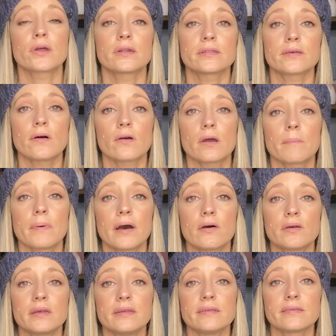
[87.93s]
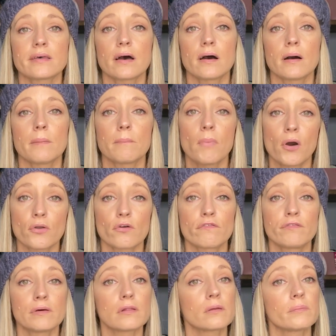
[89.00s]
to talk about is
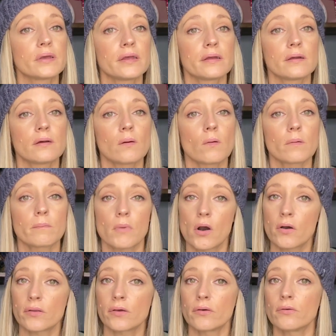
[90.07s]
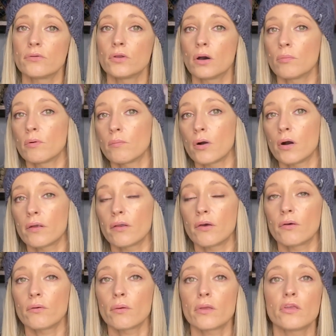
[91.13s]
monofilament, or mono, double
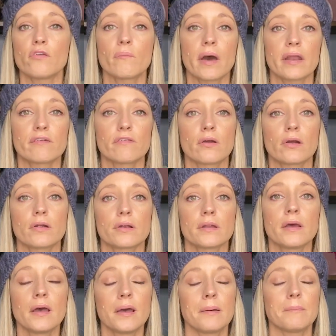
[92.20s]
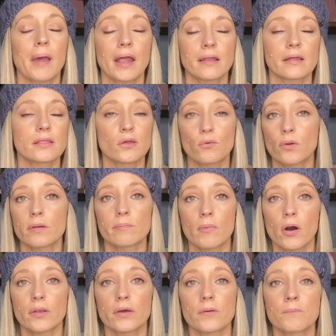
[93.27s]
mono. You might have heard mainly the word
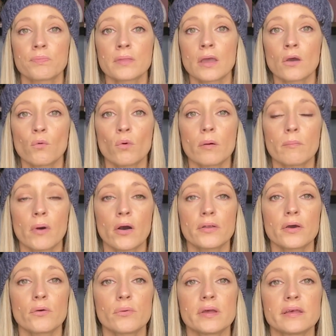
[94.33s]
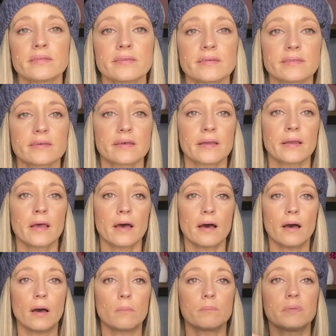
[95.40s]
mono. What mono is, it's a
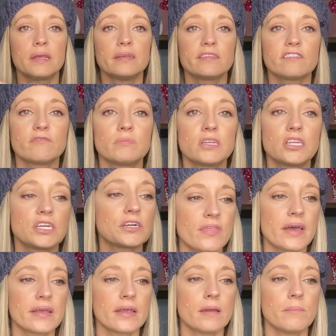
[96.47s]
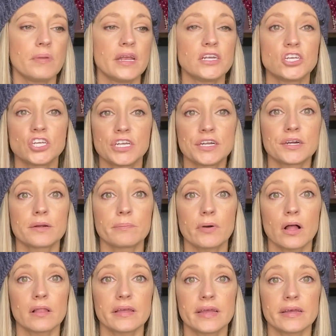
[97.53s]
piece of material that can be sheer
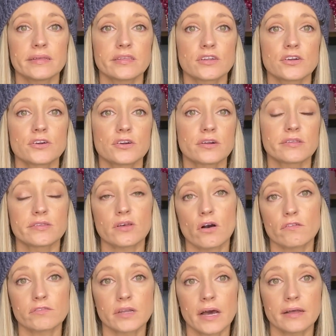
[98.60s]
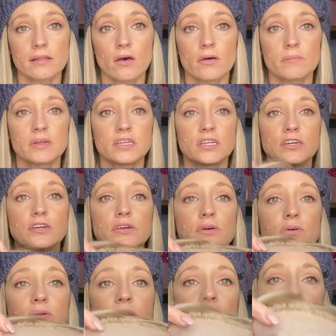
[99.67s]
polyester or a soft nylon
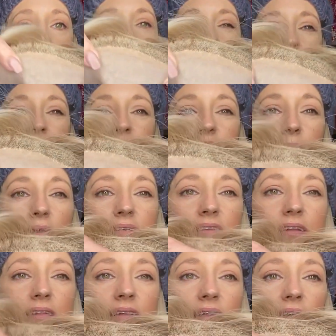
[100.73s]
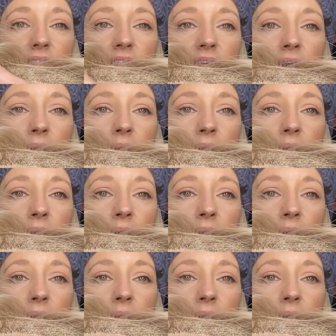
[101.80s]
material, and it's basically that